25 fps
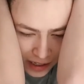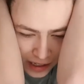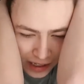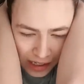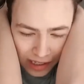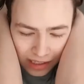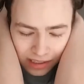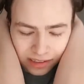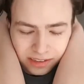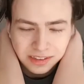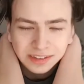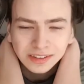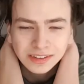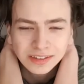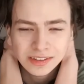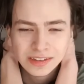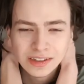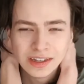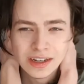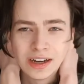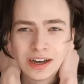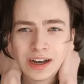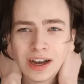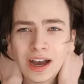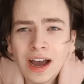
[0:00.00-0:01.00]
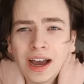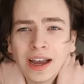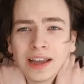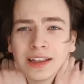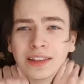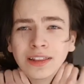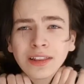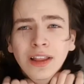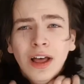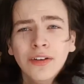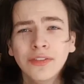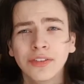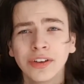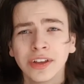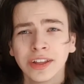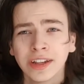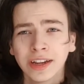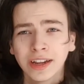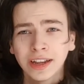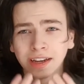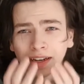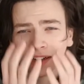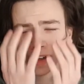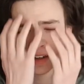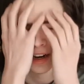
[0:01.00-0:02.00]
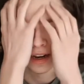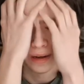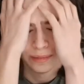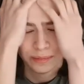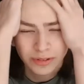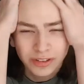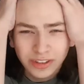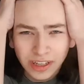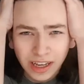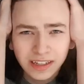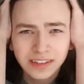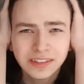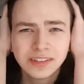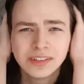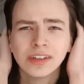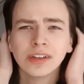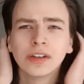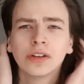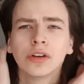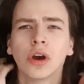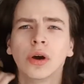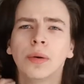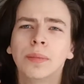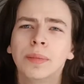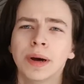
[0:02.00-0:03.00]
it's, uh, I love it and I'm sad to see it go,